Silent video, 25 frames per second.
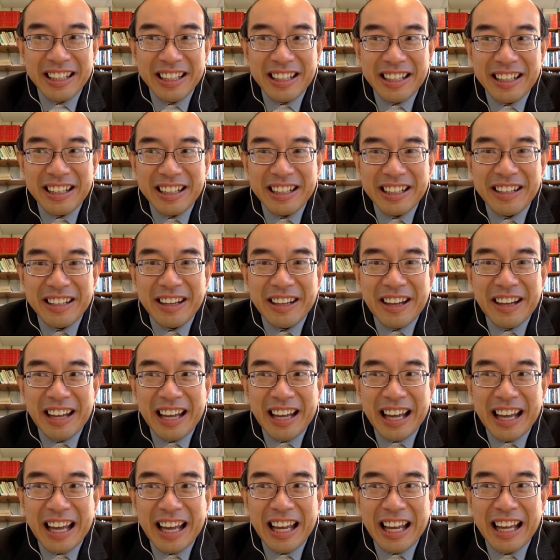Hmm.
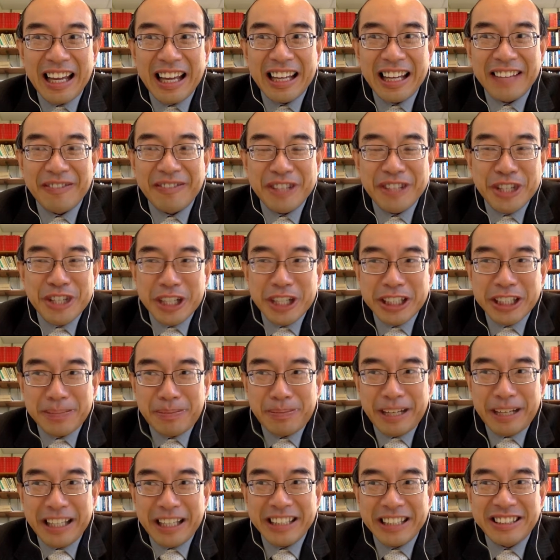And which
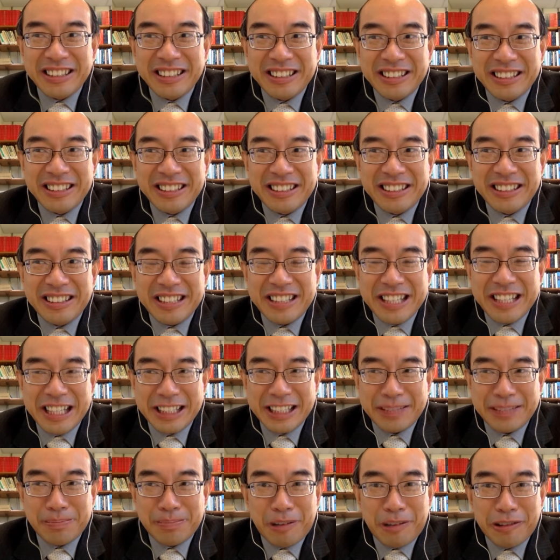explains the
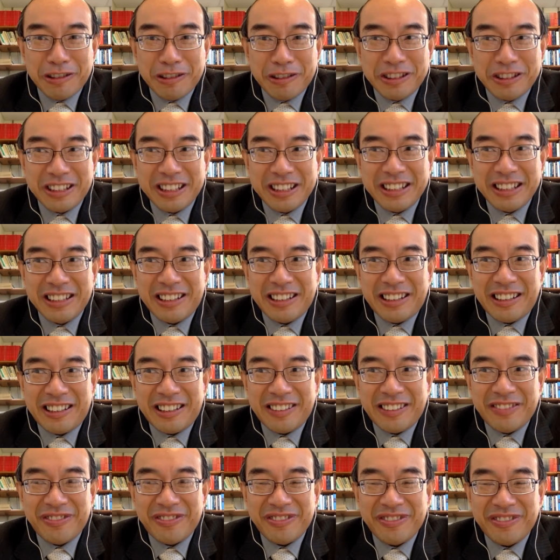explosion
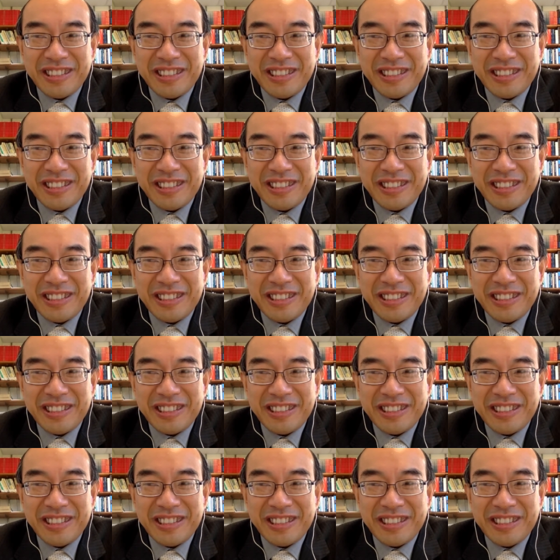of